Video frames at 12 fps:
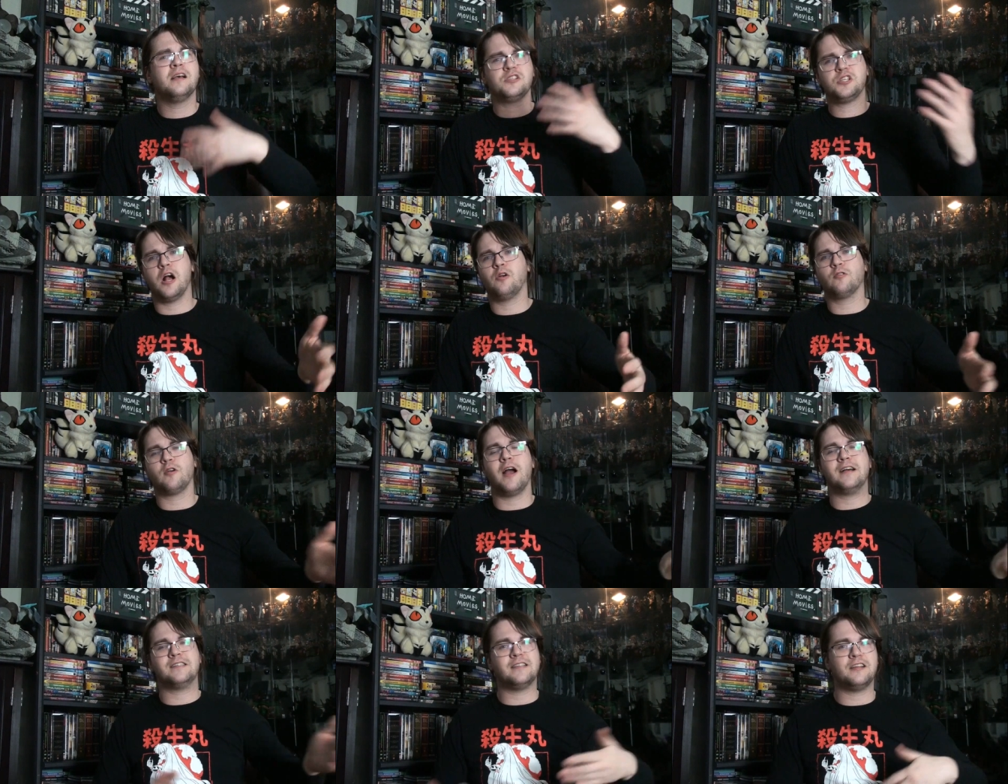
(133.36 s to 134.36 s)
Sango
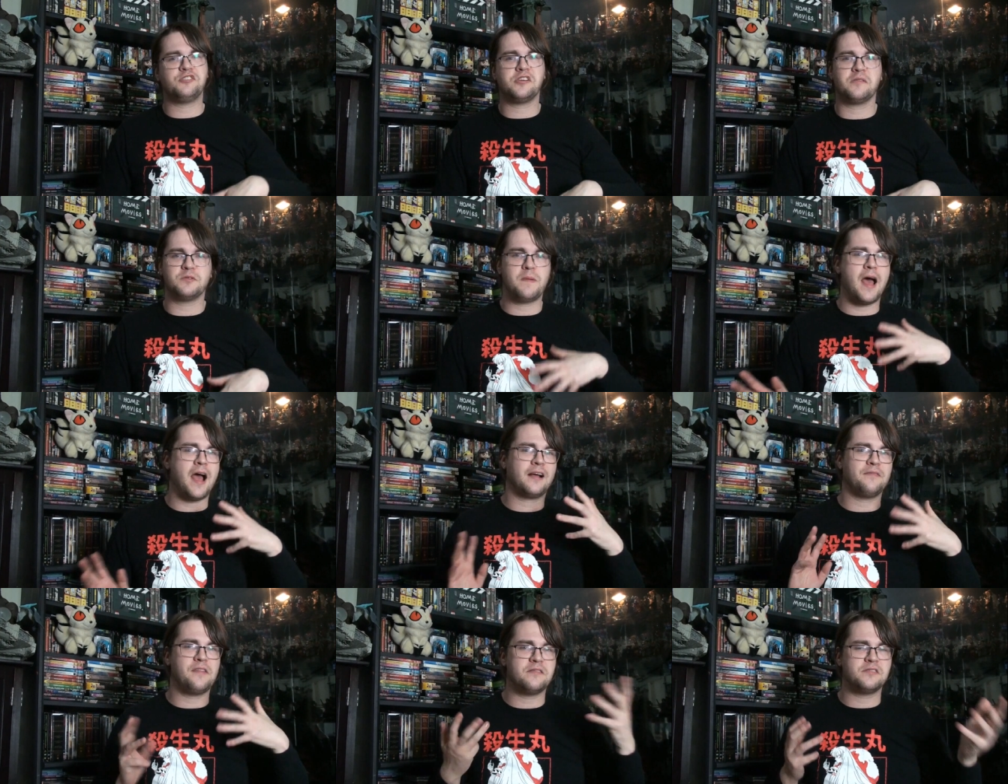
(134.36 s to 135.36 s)
cries and then she comes back
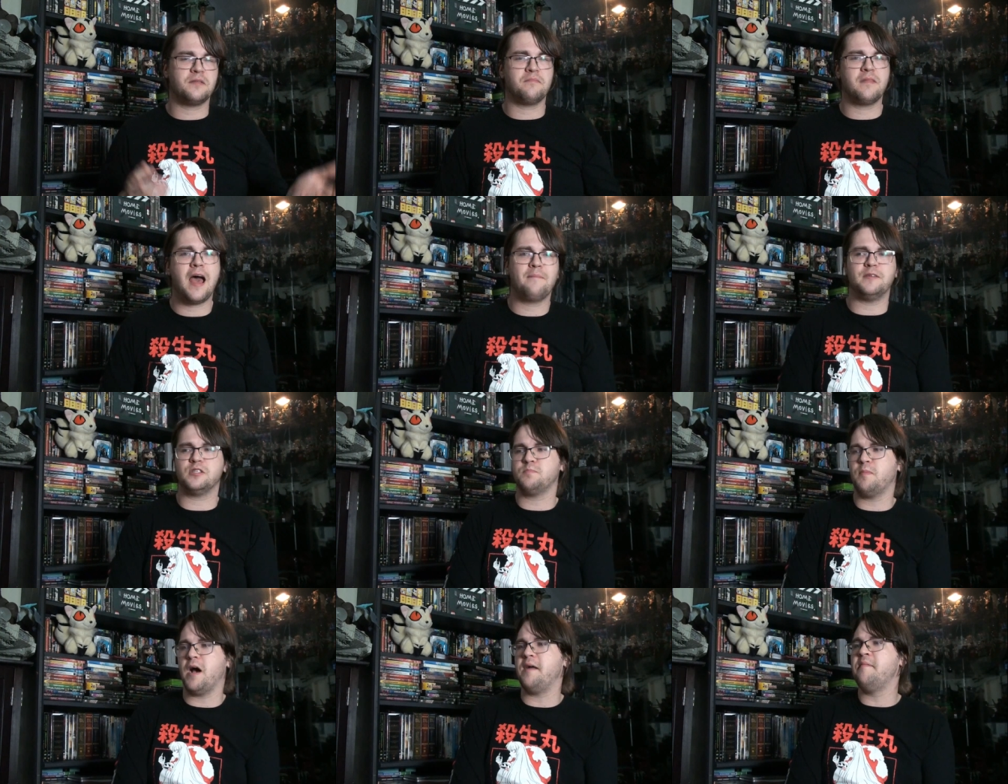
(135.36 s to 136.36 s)
and then something happens.
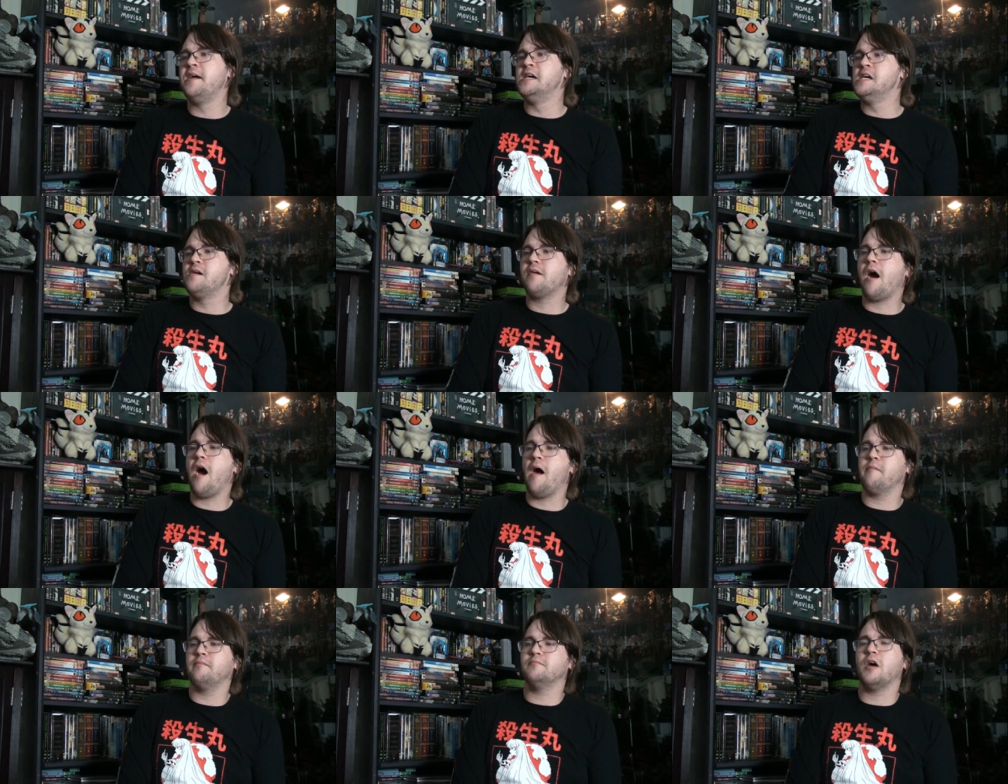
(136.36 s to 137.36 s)
But
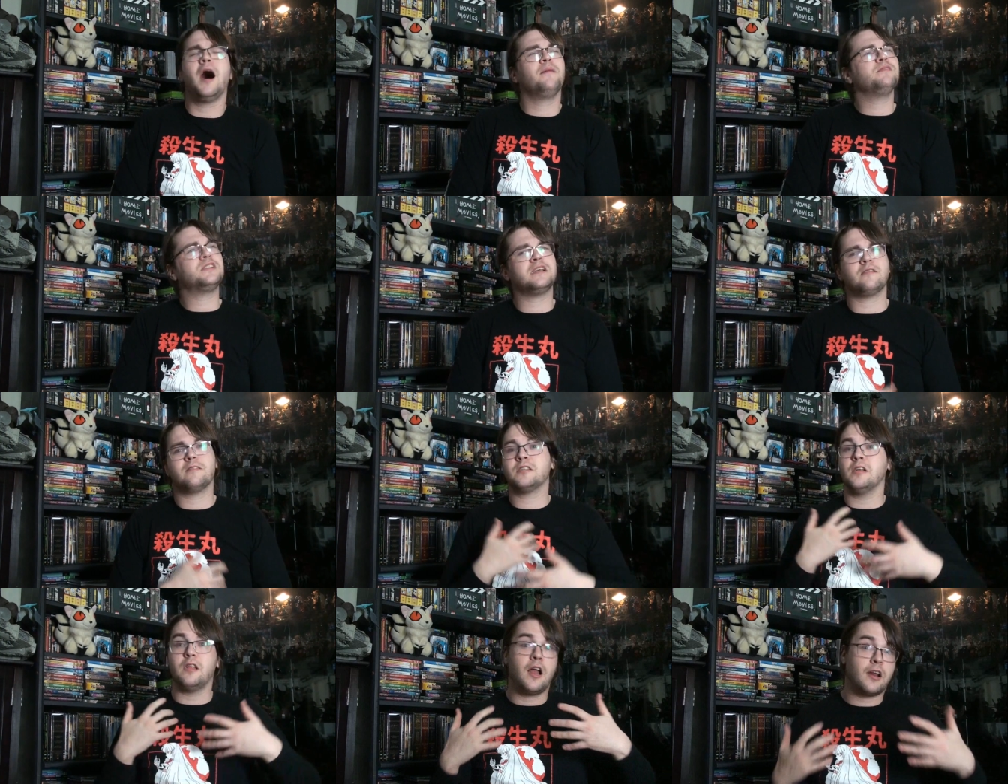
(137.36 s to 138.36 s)
um, obviously, there is a
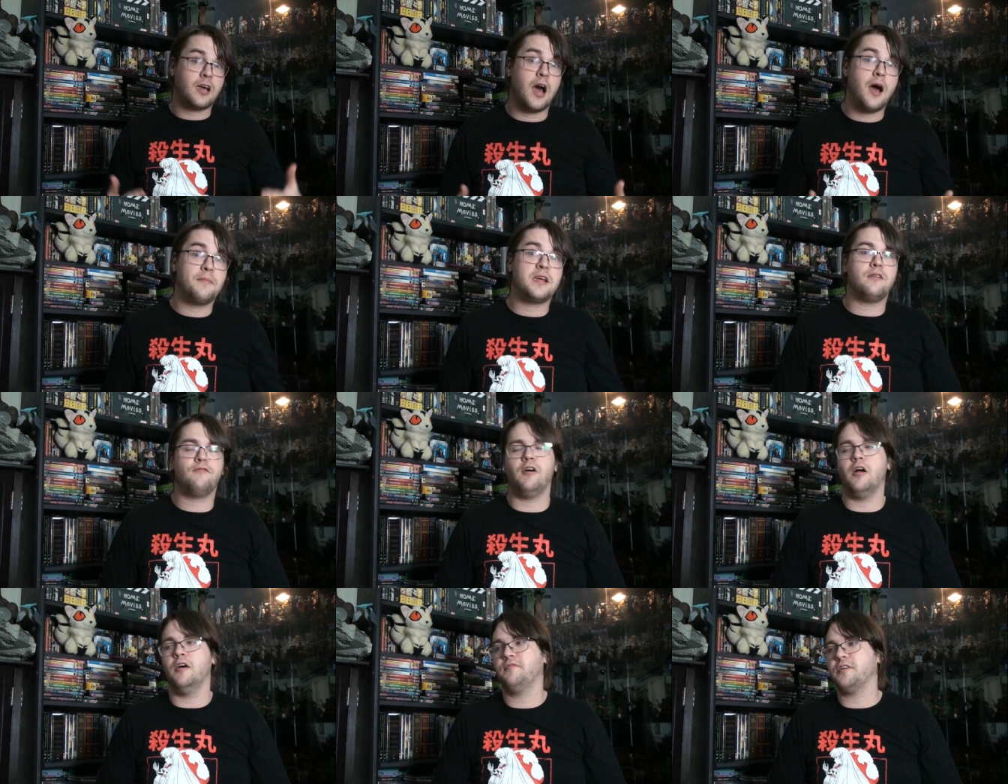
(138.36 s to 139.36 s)
lot of comedy
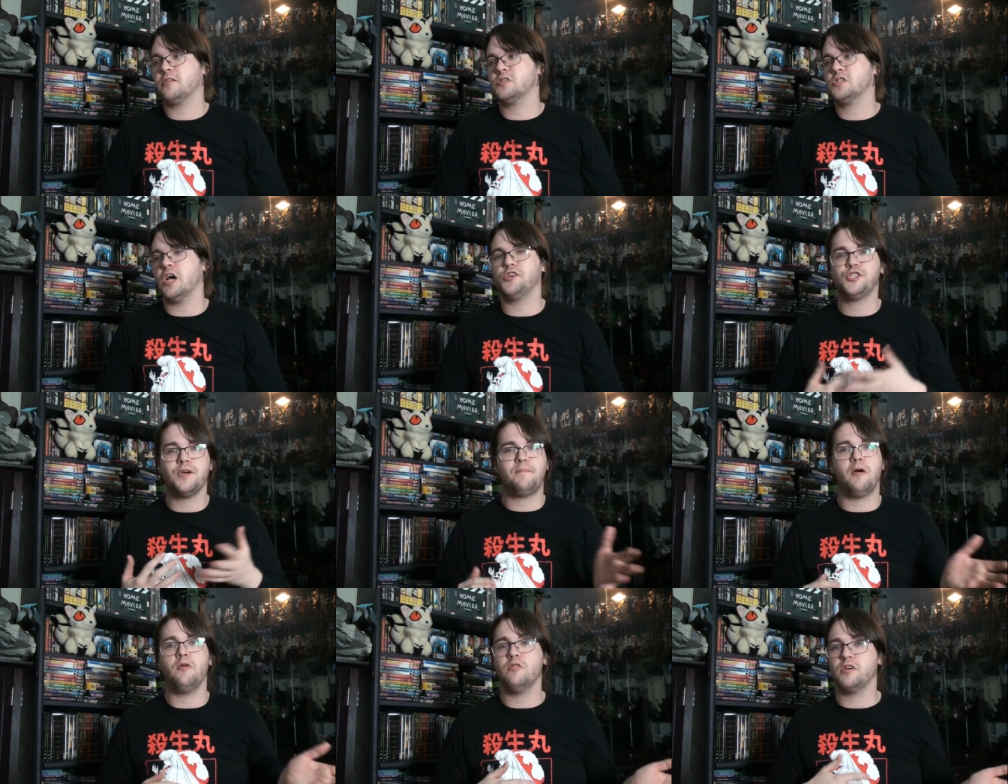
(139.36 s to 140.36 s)
involved. There's uh,
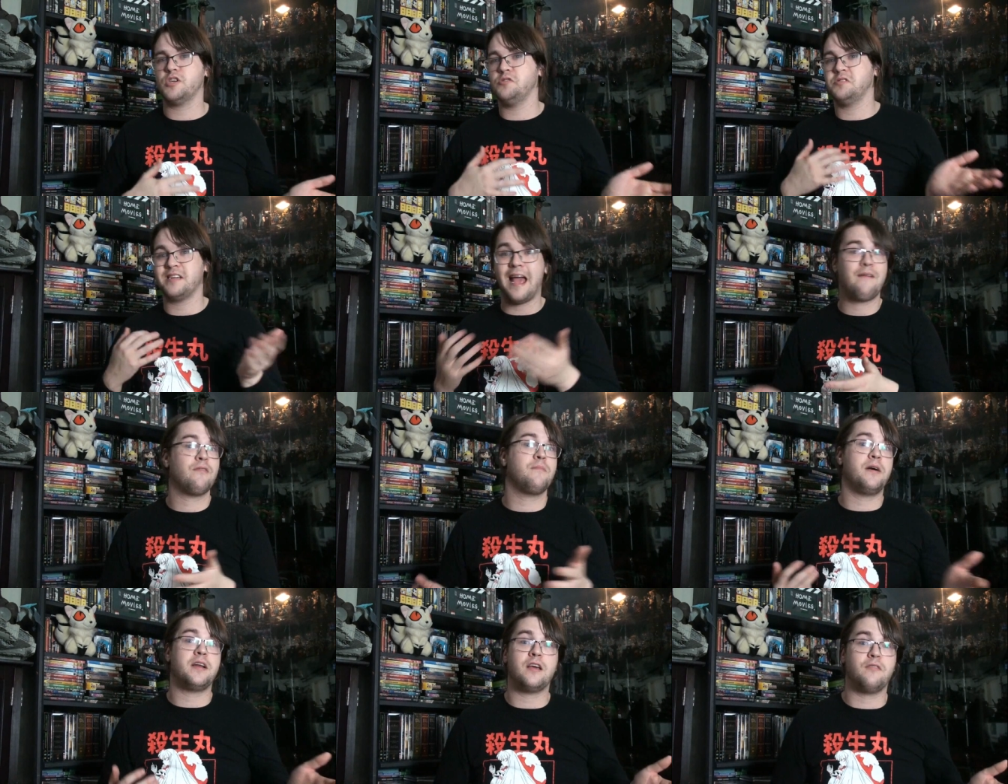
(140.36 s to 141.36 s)
Shippo accusing
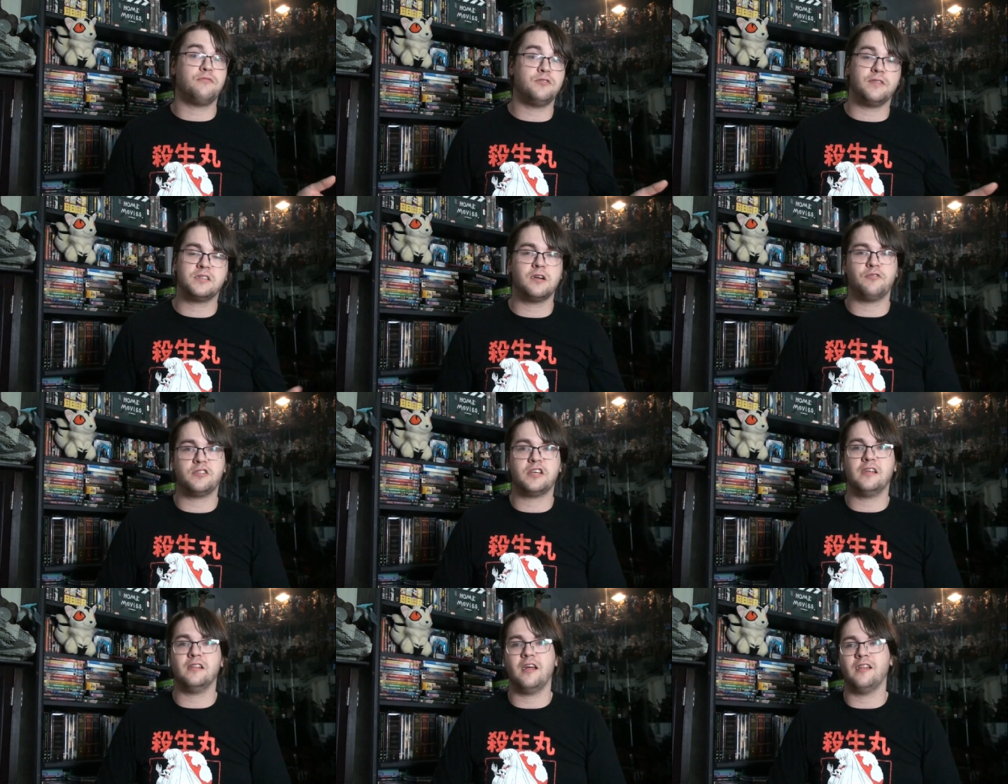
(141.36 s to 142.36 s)
everybody of doing stuff with
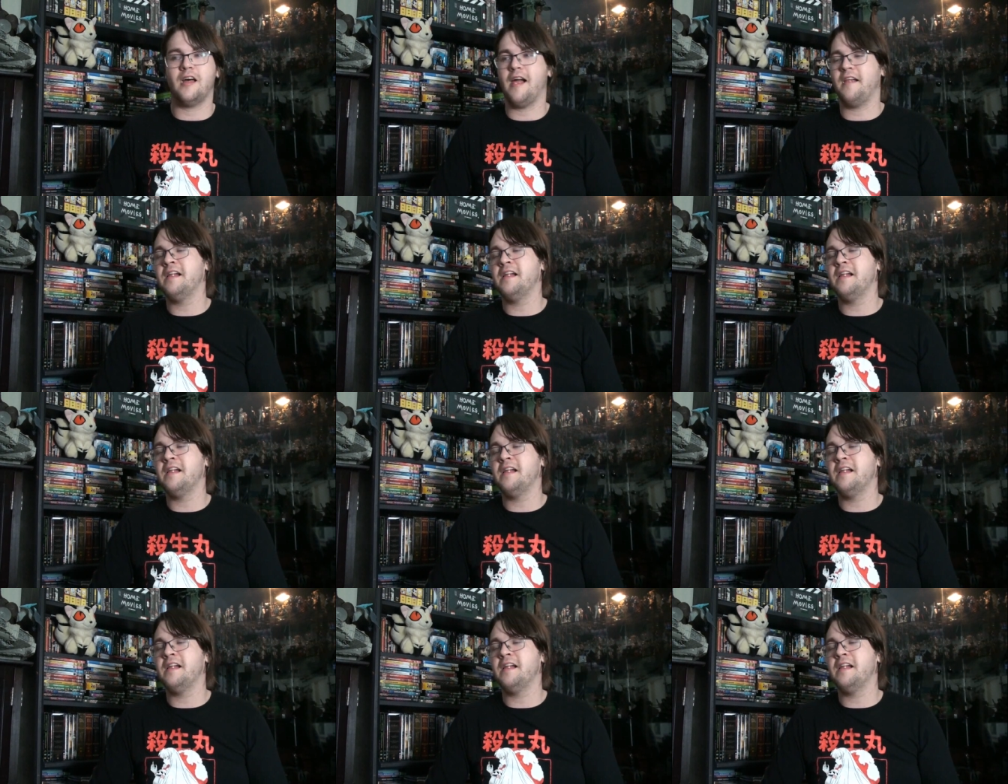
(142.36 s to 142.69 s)
Kilala,